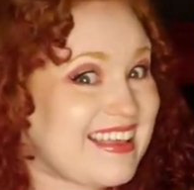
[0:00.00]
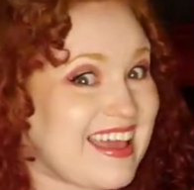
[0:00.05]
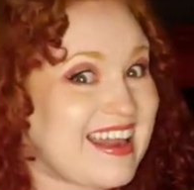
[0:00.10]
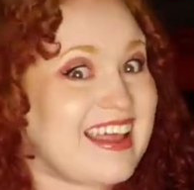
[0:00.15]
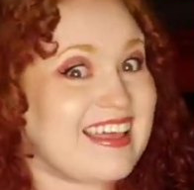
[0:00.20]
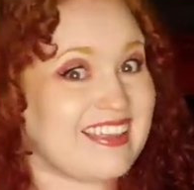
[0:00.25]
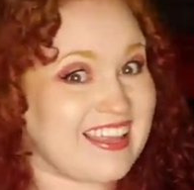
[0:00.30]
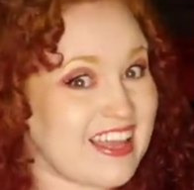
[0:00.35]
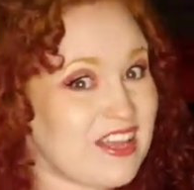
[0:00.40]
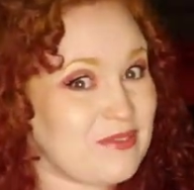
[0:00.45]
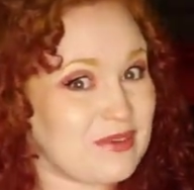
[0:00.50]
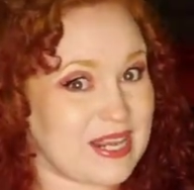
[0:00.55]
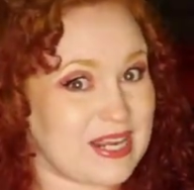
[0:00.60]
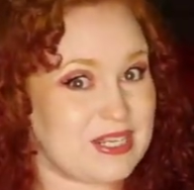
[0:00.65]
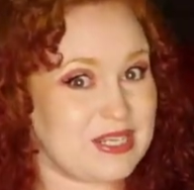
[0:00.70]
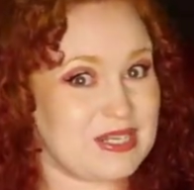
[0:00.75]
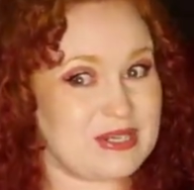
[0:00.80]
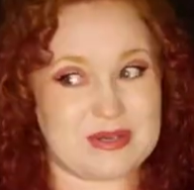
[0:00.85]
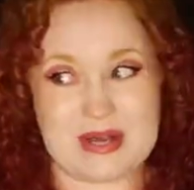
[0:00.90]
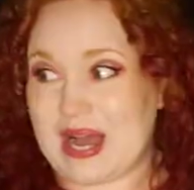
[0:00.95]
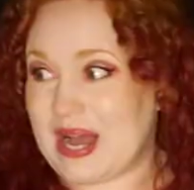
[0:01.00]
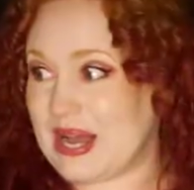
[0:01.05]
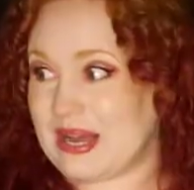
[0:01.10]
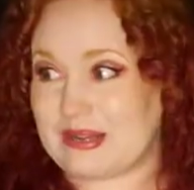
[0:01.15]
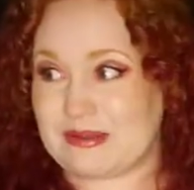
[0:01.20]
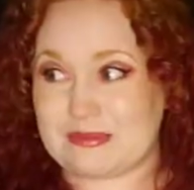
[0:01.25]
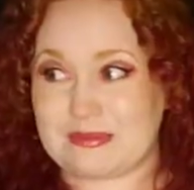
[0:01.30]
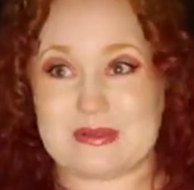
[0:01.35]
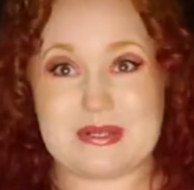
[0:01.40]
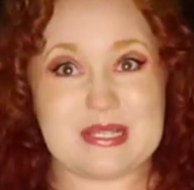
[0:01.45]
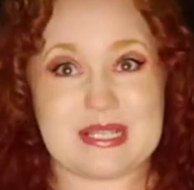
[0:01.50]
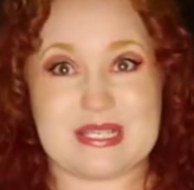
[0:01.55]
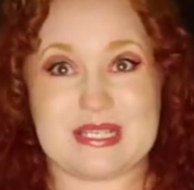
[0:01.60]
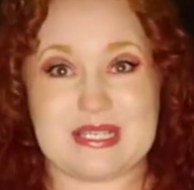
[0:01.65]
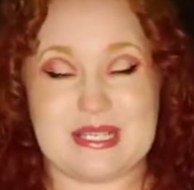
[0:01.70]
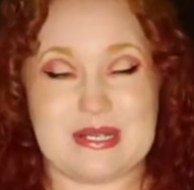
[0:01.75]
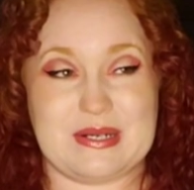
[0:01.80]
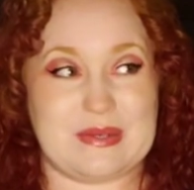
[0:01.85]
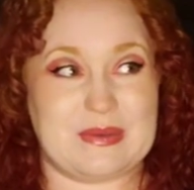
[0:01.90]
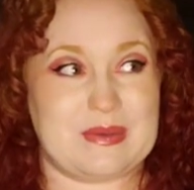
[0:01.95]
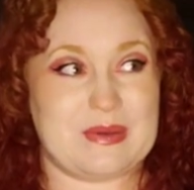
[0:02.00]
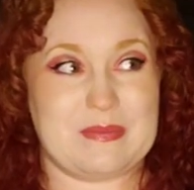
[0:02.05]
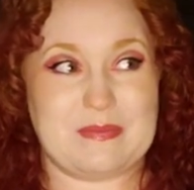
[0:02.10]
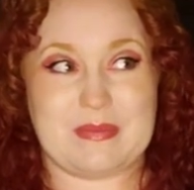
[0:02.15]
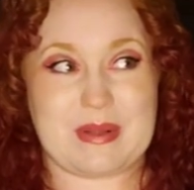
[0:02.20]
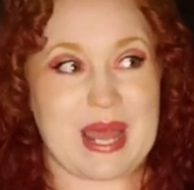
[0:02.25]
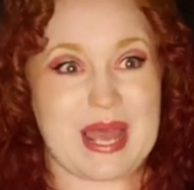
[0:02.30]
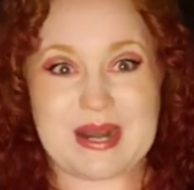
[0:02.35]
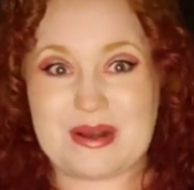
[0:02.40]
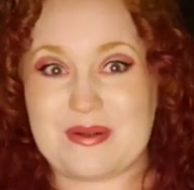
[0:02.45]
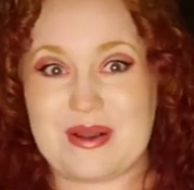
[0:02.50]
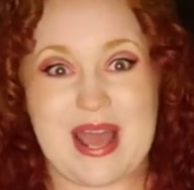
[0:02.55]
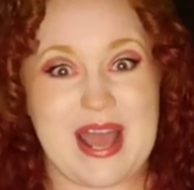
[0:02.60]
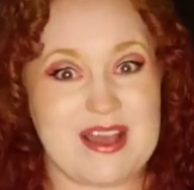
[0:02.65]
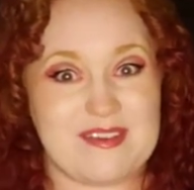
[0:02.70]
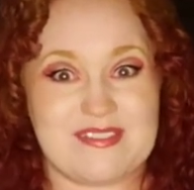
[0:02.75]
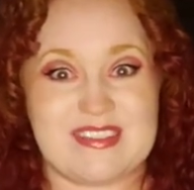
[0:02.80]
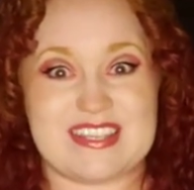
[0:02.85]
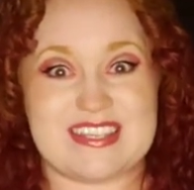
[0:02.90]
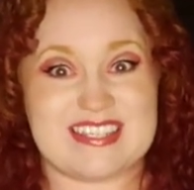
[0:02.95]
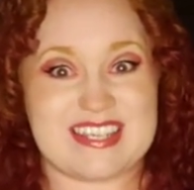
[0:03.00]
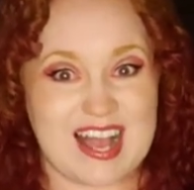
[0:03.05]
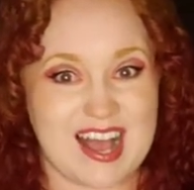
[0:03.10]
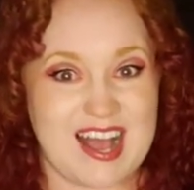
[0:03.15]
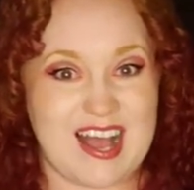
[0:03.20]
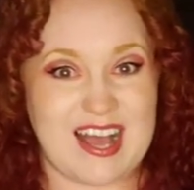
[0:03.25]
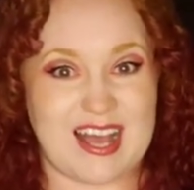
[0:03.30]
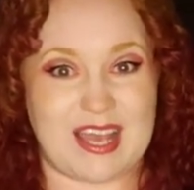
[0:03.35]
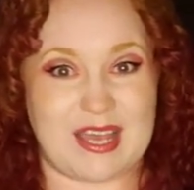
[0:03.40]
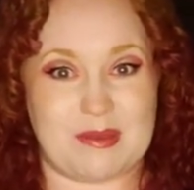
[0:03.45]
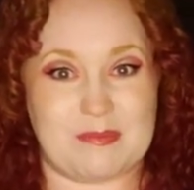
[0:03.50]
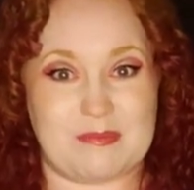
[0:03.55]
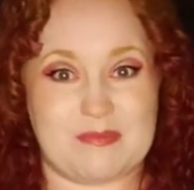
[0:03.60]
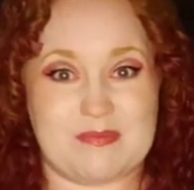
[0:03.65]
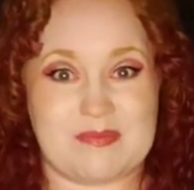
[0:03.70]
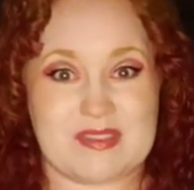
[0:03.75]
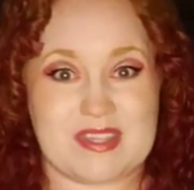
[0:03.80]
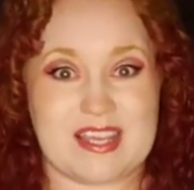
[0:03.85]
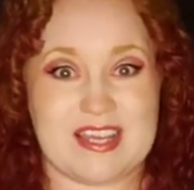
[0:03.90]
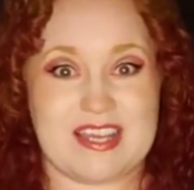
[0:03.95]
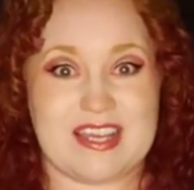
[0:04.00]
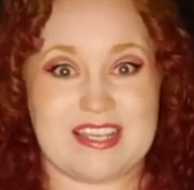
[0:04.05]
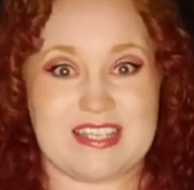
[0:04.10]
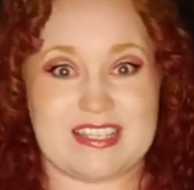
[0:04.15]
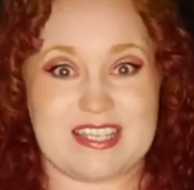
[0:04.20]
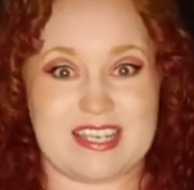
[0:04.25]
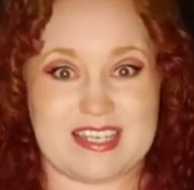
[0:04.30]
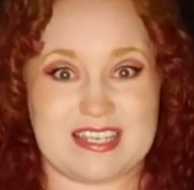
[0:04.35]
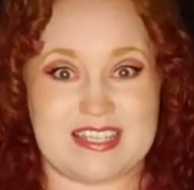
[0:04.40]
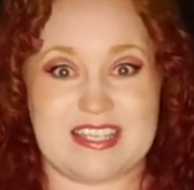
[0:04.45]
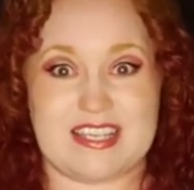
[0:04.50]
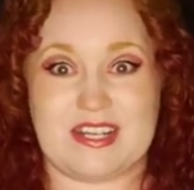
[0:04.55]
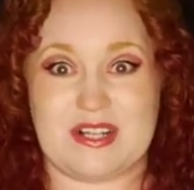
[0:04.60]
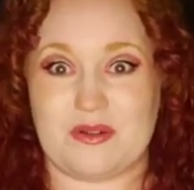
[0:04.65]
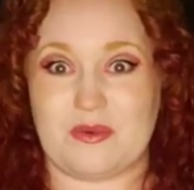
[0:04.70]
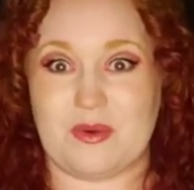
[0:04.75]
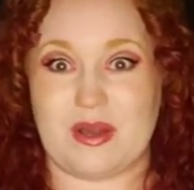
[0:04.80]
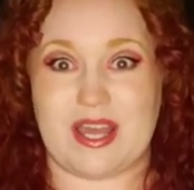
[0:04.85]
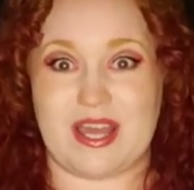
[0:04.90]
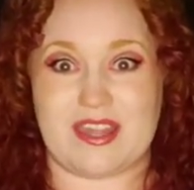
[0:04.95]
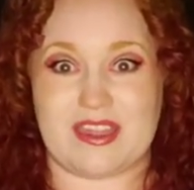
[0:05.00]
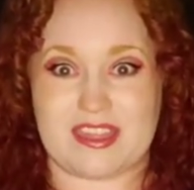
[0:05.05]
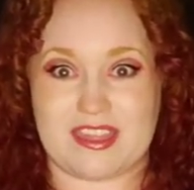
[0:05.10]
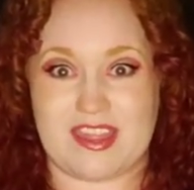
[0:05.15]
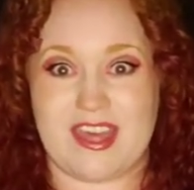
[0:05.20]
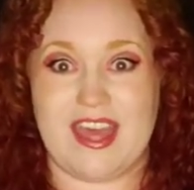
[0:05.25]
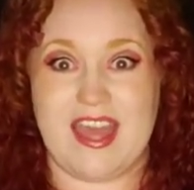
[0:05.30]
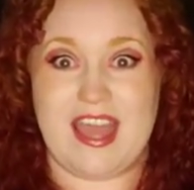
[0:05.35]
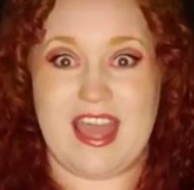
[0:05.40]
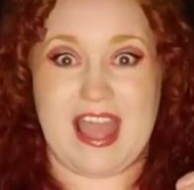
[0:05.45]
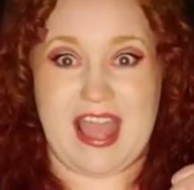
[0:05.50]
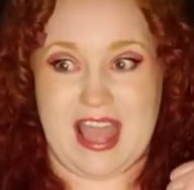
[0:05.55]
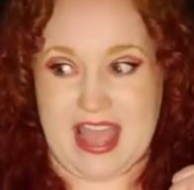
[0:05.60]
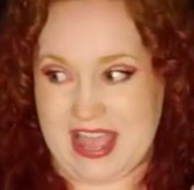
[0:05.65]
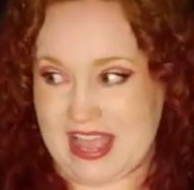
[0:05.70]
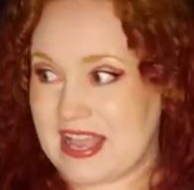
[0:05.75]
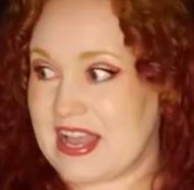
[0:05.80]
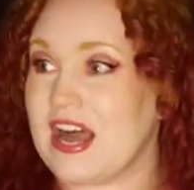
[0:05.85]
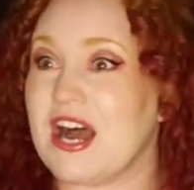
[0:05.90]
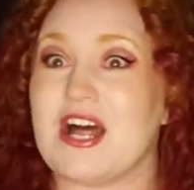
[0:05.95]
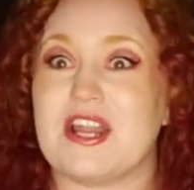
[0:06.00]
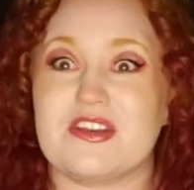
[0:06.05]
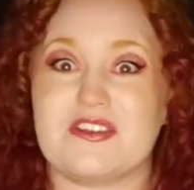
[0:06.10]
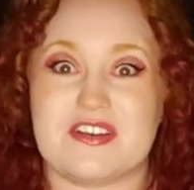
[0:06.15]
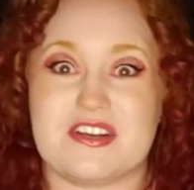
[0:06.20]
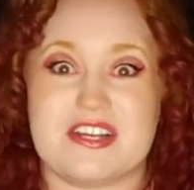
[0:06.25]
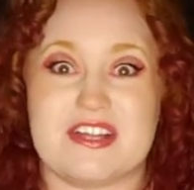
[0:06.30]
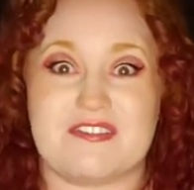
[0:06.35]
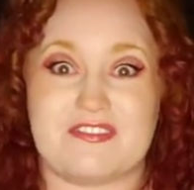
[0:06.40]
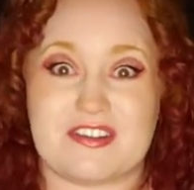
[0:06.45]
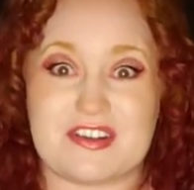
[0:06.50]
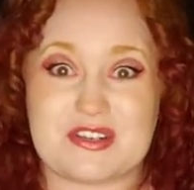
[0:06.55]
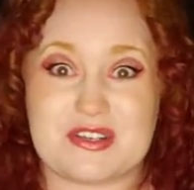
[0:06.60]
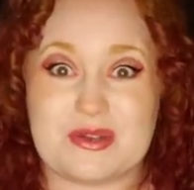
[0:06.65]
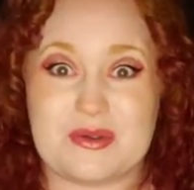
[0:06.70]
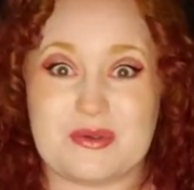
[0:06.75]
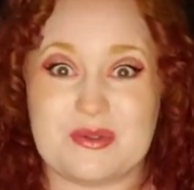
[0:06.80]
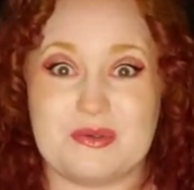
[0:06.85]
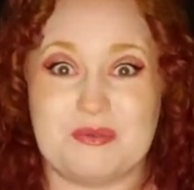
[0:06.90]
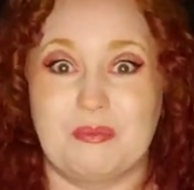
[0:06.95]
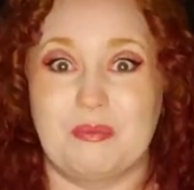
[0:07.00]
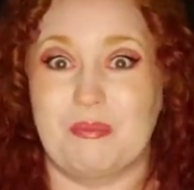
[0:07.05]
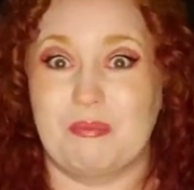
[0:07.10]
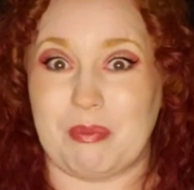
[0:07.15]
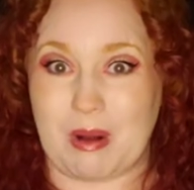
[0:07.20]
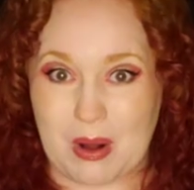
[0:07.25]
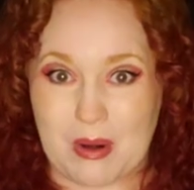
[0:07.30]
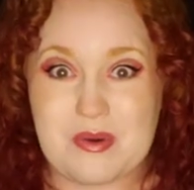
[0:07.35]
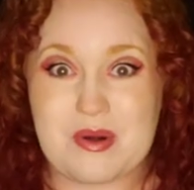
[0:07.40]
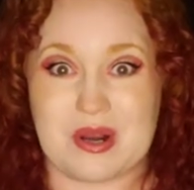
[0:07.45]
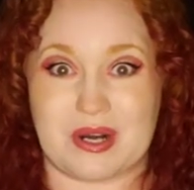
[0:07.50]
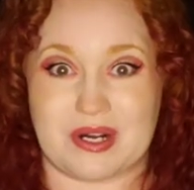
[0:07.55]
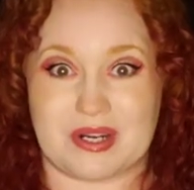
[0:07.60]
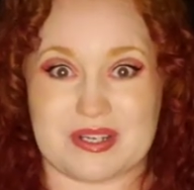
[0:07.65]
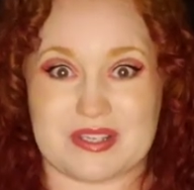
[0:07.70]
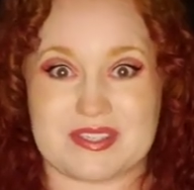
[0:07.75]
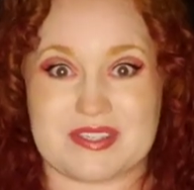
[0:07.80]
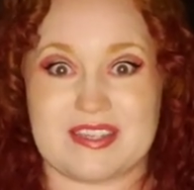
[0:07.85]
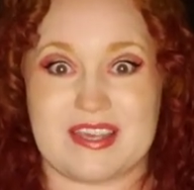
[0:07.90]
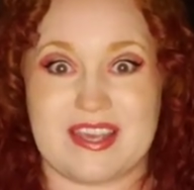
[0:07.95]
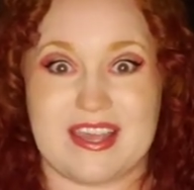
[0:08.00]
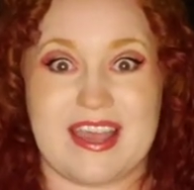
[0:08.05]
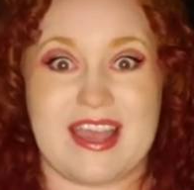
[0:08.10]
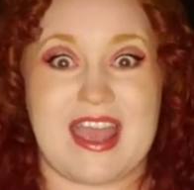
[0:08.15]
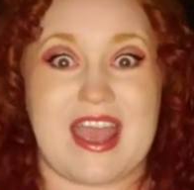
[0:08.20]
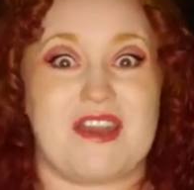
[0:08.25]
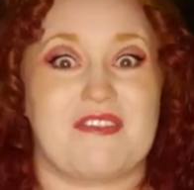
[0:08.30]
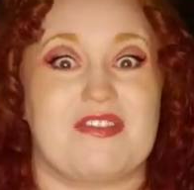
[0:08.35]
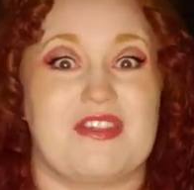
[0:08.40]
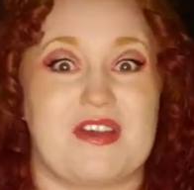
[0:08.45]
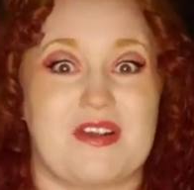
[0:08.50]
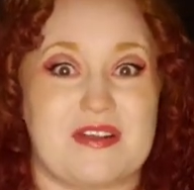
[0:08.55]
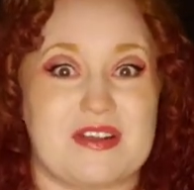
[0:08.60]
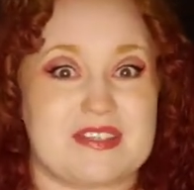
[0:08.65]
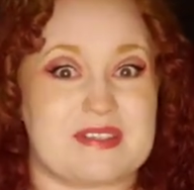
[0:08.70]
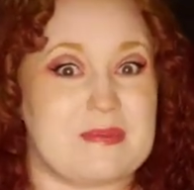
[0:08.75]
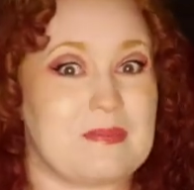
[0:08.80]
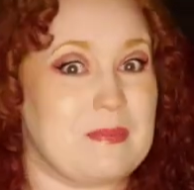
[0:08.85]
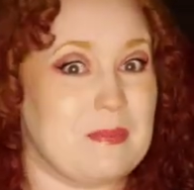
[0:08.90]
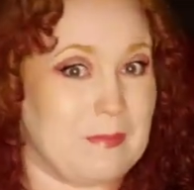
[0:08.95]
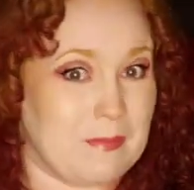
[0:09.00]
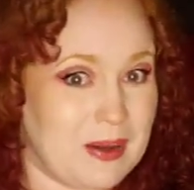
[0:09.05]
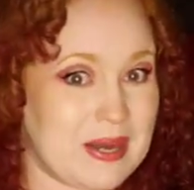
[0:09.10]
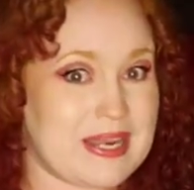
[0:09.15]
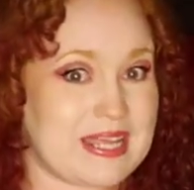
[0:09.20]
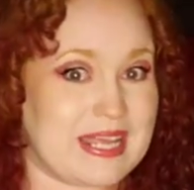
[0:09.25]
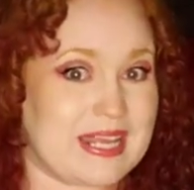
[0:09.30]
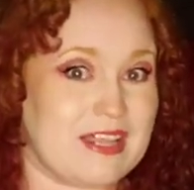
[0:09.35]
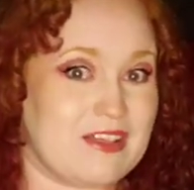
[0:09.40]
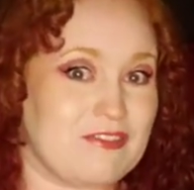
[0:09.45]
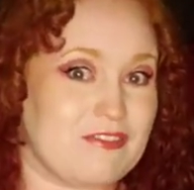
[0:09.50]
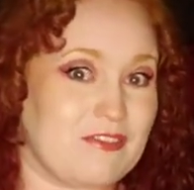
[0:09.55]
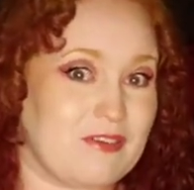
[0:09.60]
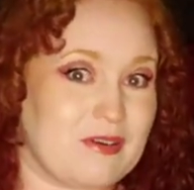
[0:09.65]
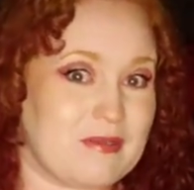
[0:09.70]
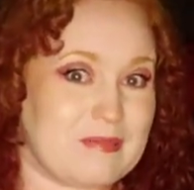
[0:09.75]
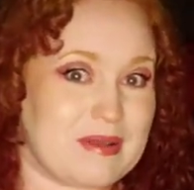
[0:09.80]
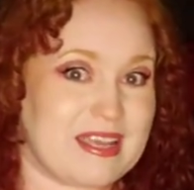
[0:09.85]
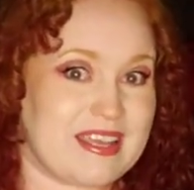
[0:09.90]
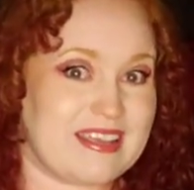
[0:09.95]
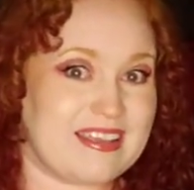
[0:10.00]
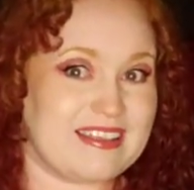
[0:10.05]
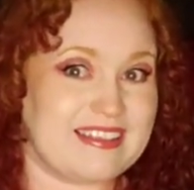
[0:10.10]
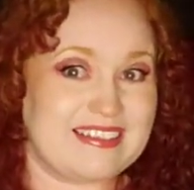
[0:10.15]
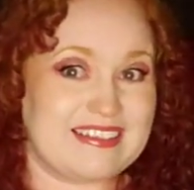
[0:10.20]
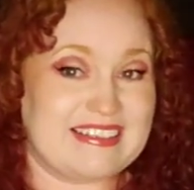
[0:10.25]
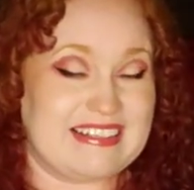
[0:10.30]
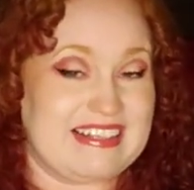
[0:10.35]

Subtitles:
And I like what I do. I really do. But I don't have the time to deal with 800 different dudes' boners if there isn't money in it for me.